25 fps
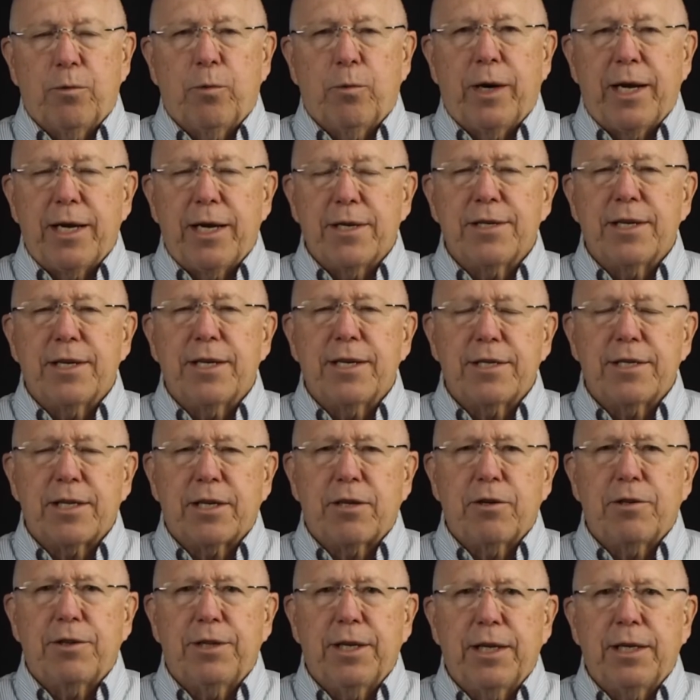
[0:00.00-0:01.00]
ways, and it's a
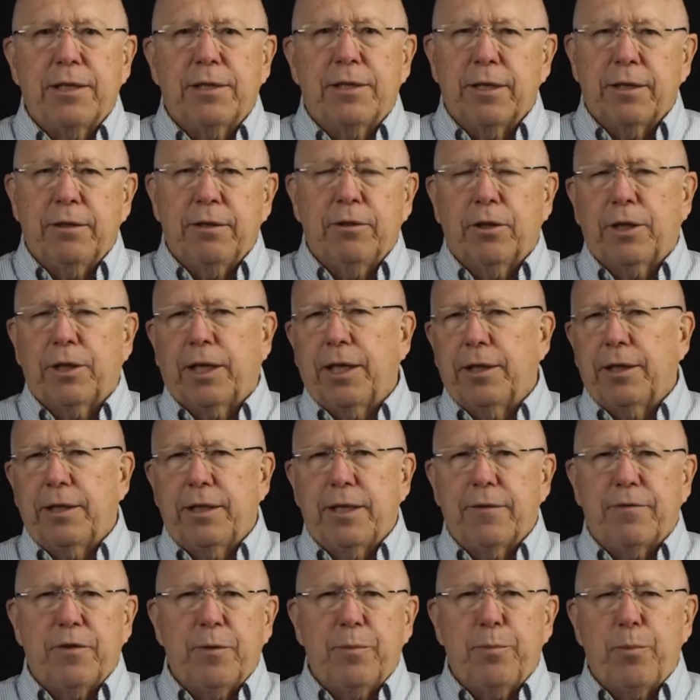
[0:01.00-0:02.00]
good thing to look at
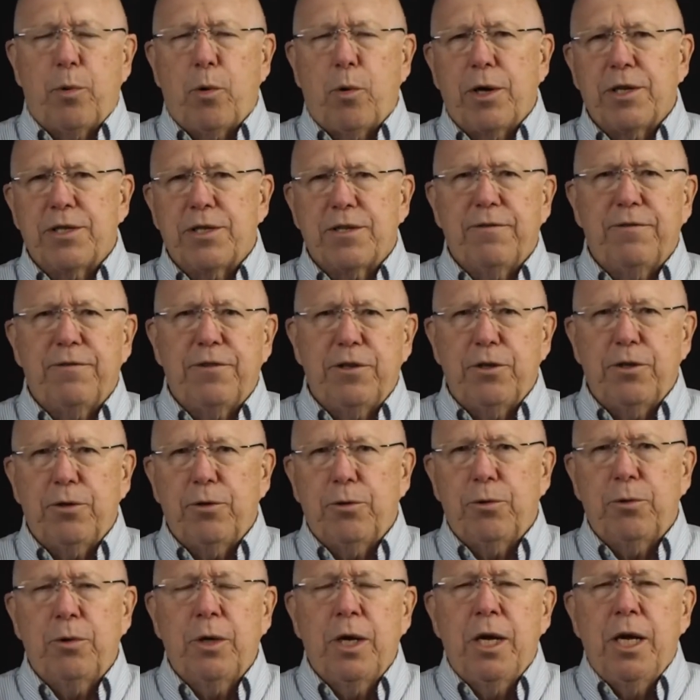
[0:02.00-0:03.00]
different points of
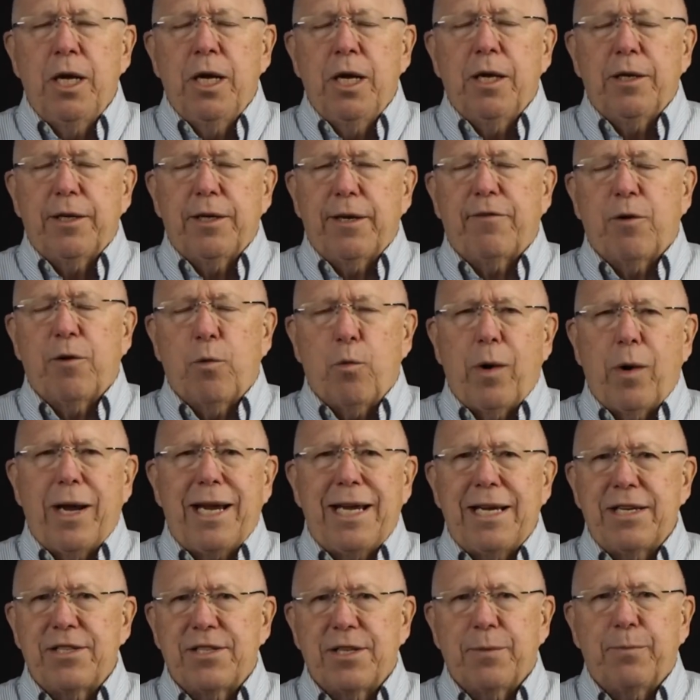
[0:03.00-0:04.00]
view, different
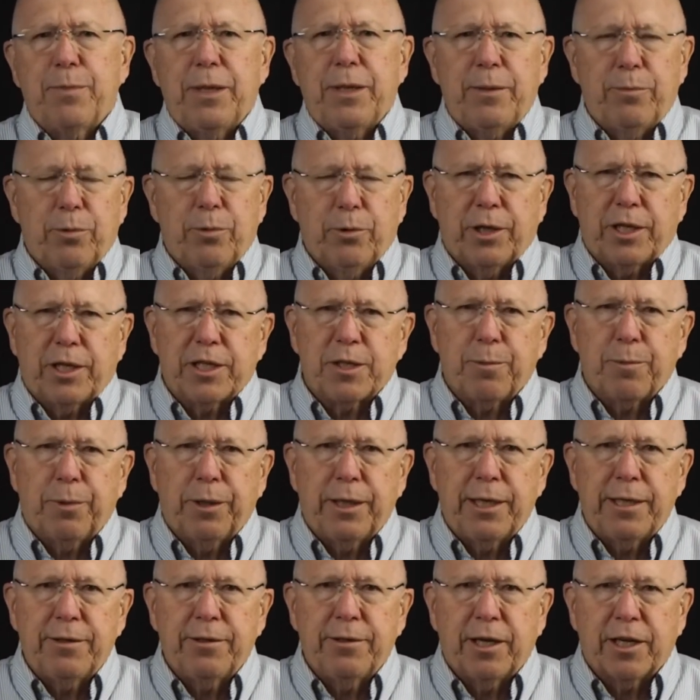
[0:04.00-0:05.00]
ways that people
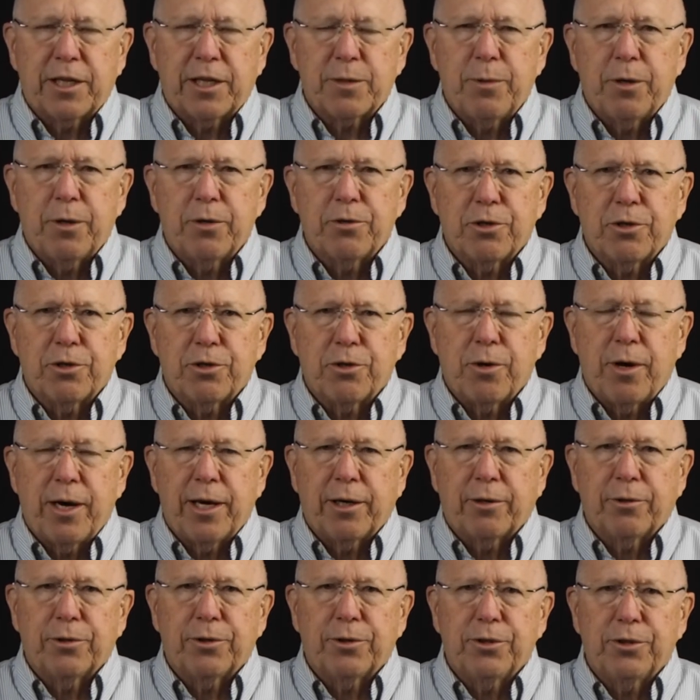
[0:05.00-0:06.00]
explain the exposure
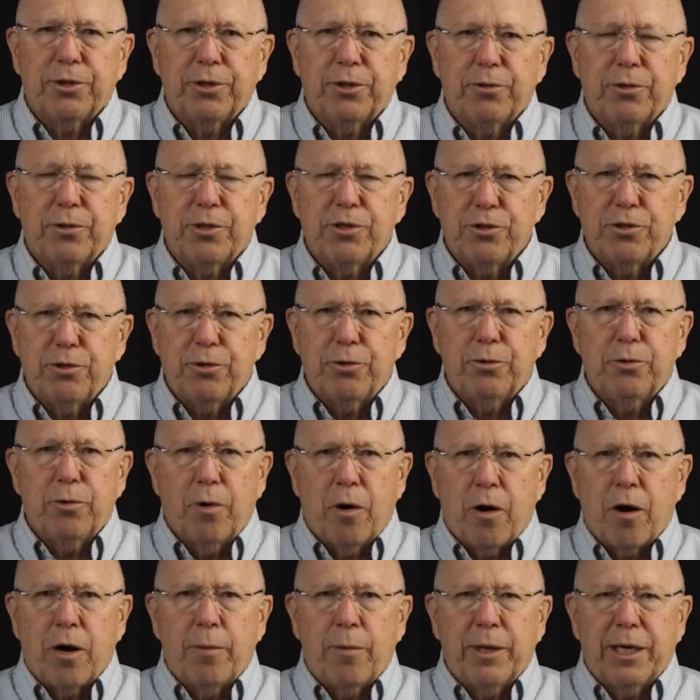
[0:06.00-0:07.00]
triangle to you as you
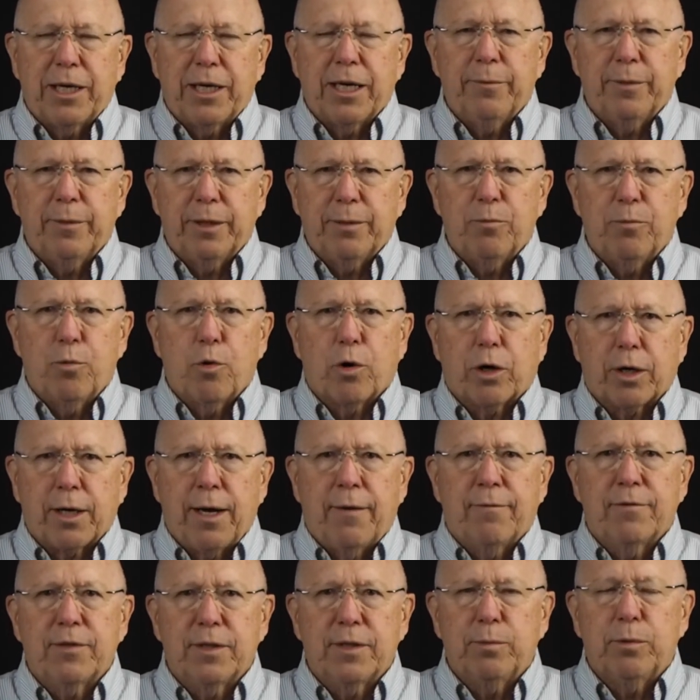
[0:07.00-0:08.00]
are becoming more
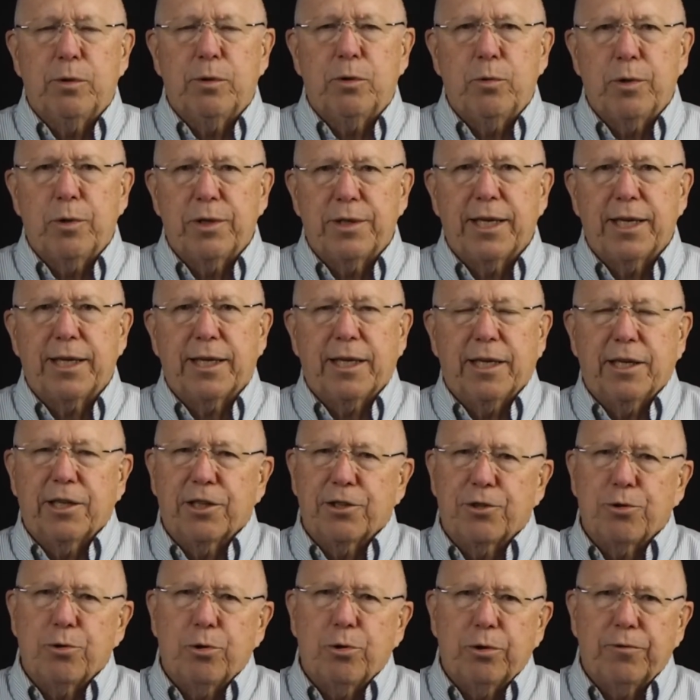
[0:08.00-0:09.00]
comfortable with taking
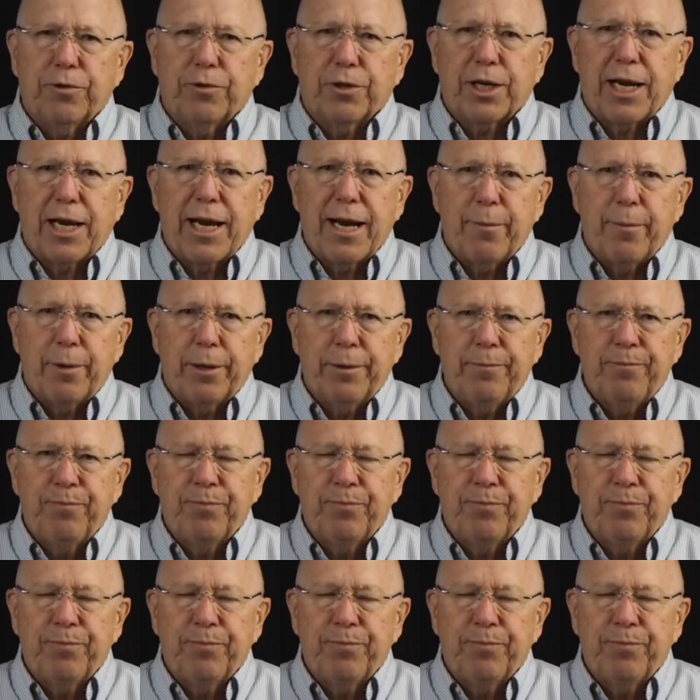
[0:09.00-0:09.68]
control of your camera.